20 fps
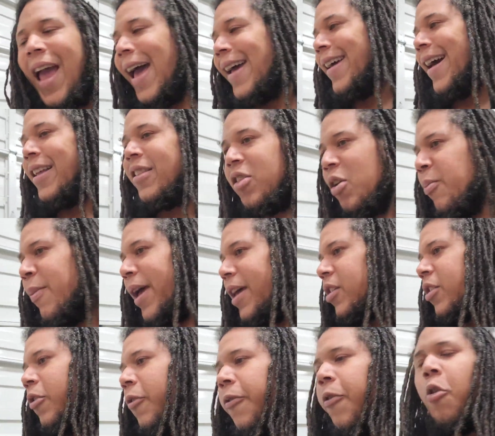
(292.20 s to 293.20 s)
I got them
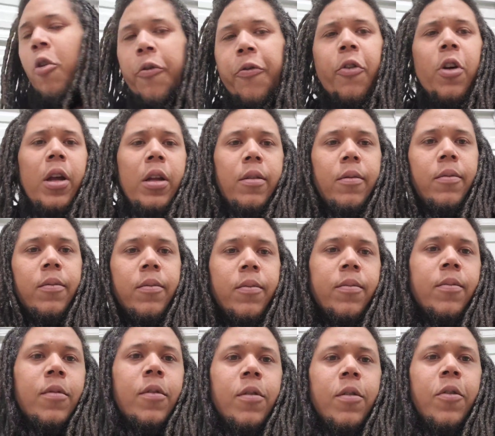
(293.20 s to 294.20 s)
as the forefront
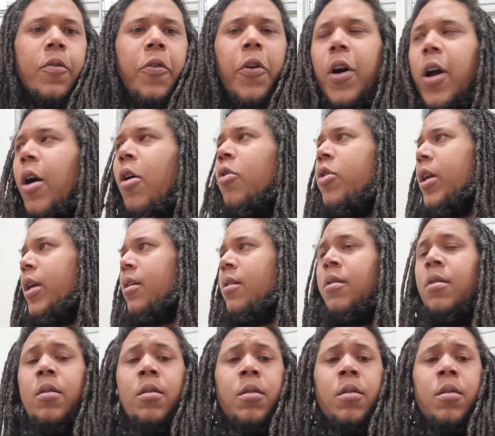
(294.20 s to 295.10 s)
for COTY.